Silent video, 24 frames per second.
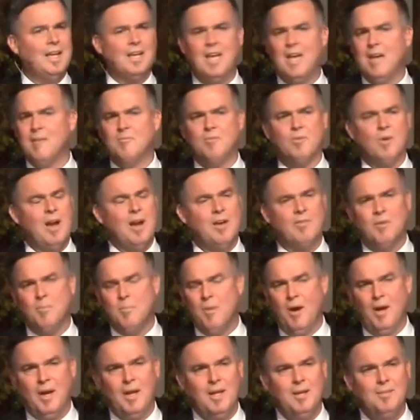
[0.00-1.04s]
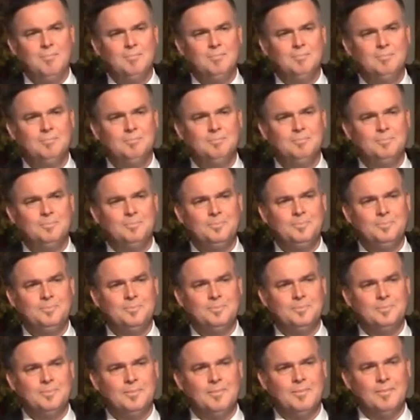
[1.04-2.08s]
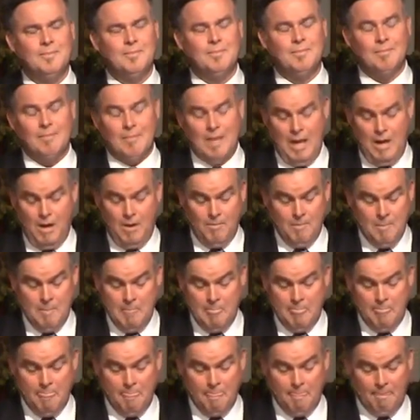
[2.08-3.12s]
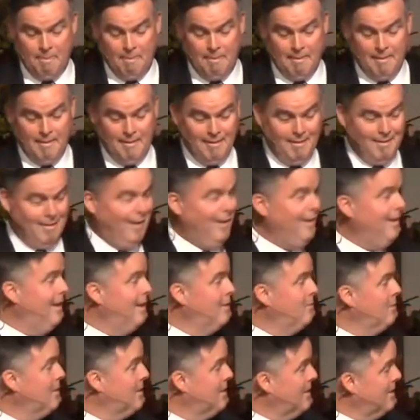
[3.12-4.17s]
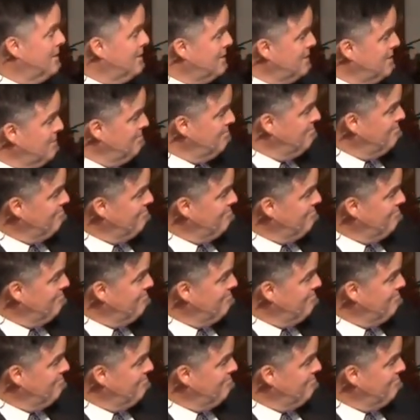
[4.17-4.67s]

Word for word: came for everybody. Now, I'll end with this.